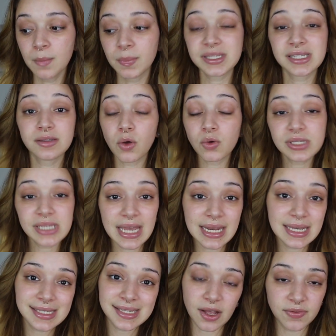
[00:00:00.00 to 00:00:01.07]
but those
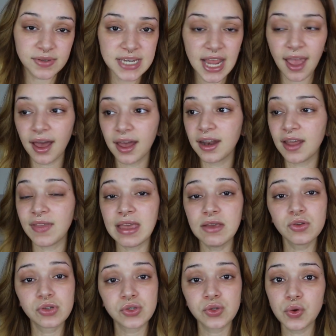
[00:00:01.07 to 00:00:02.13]
ladies self-tan, they
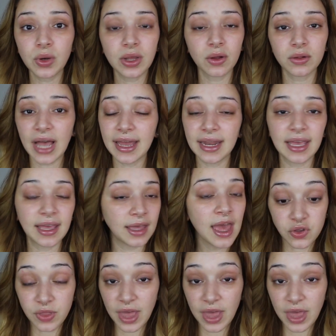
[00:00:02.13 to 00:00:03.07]
use studio lighting,